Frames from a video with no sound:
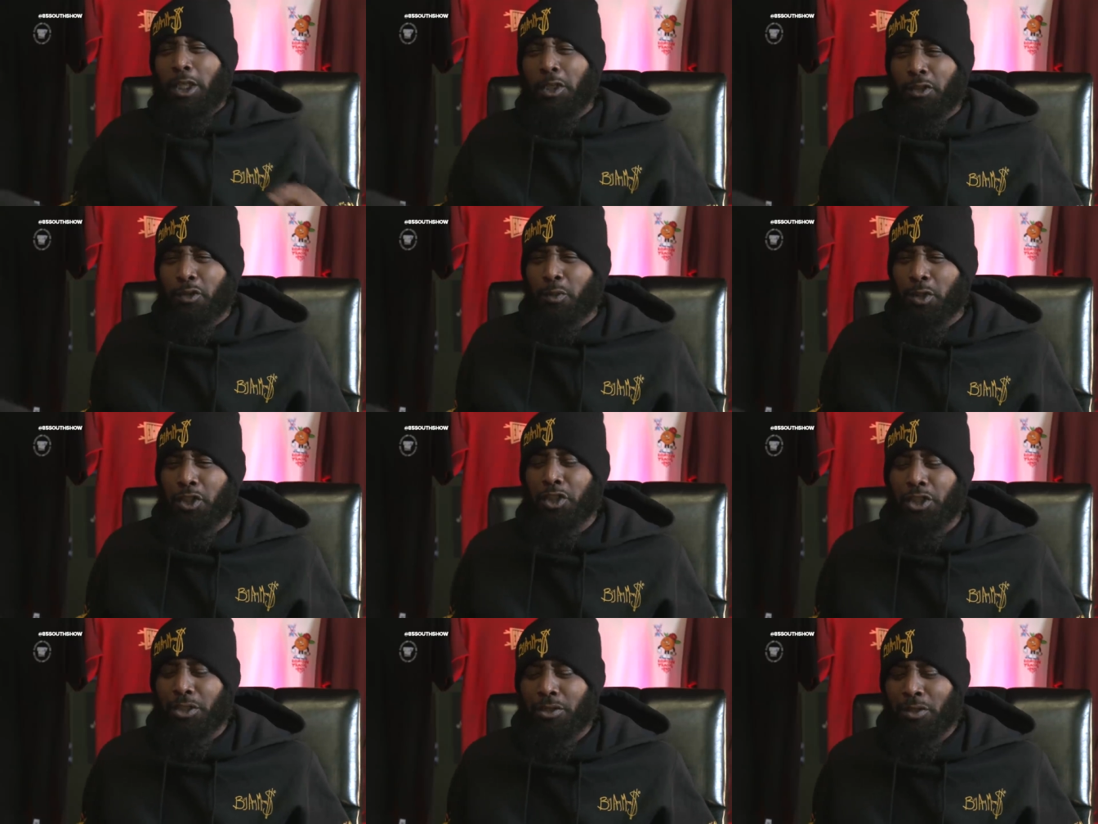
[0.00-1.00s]
Hey,
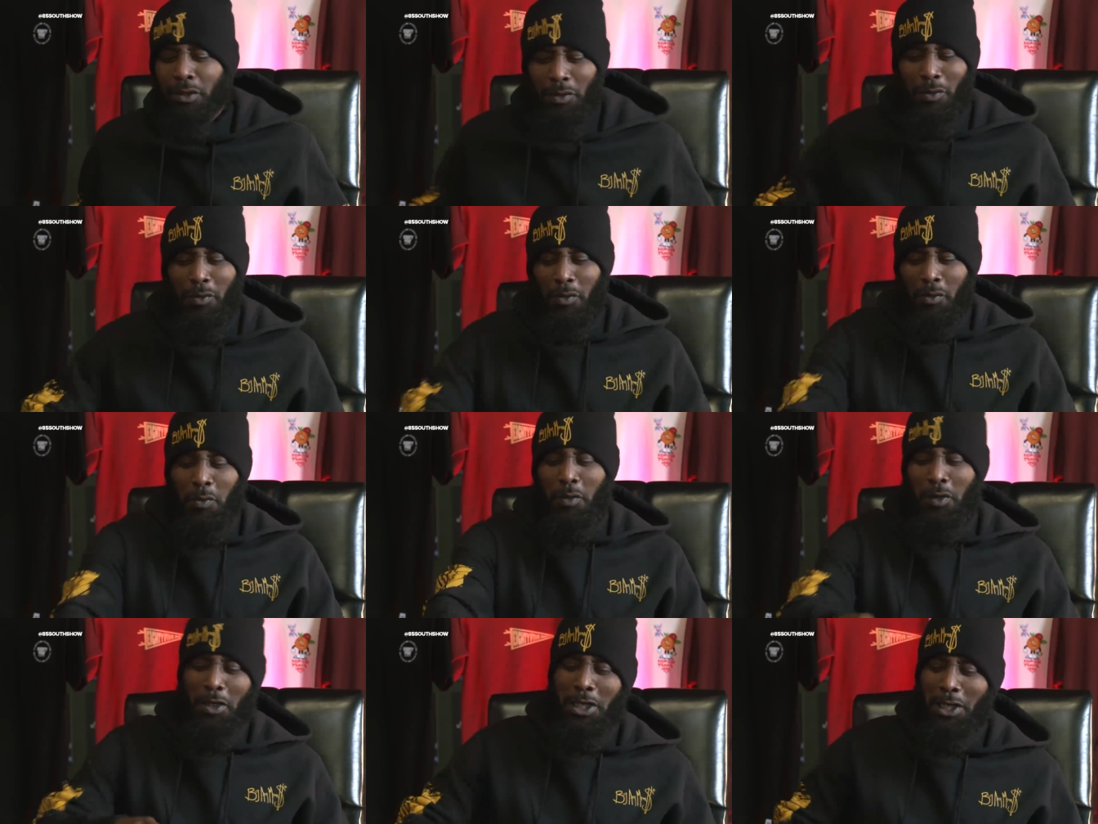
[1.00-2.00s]
smushy.
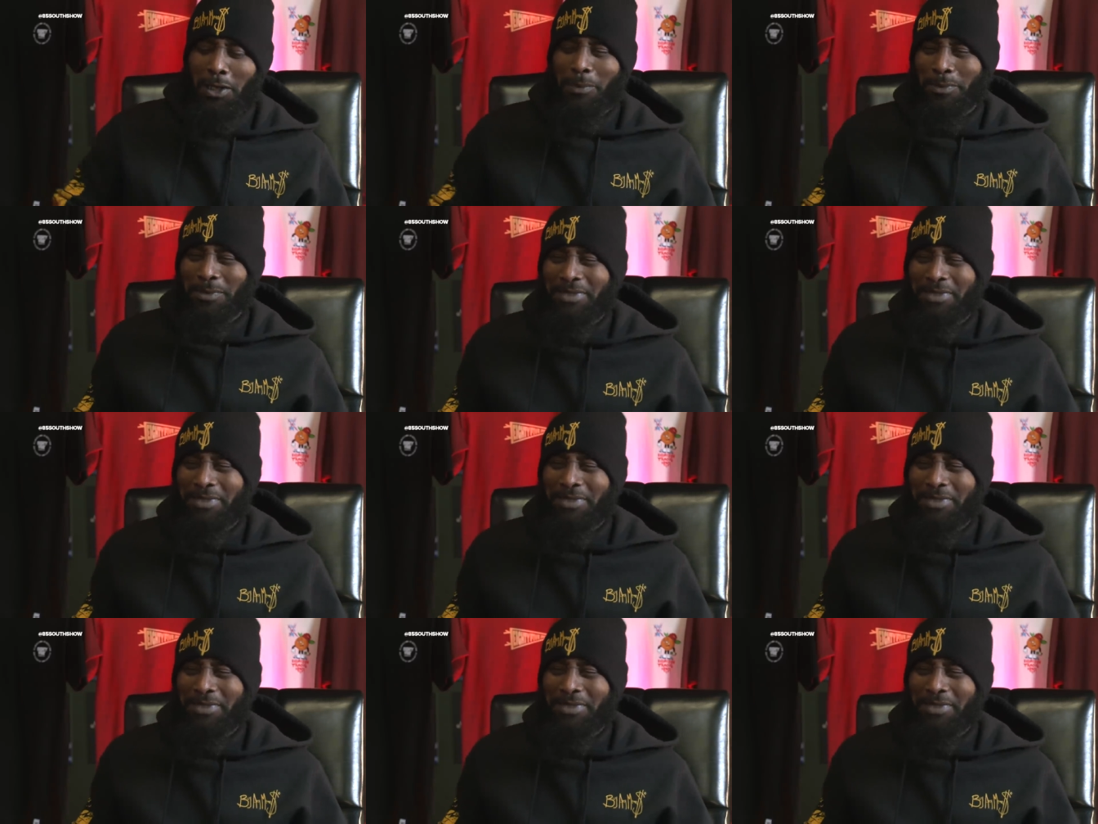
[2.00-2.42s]
Roll it up.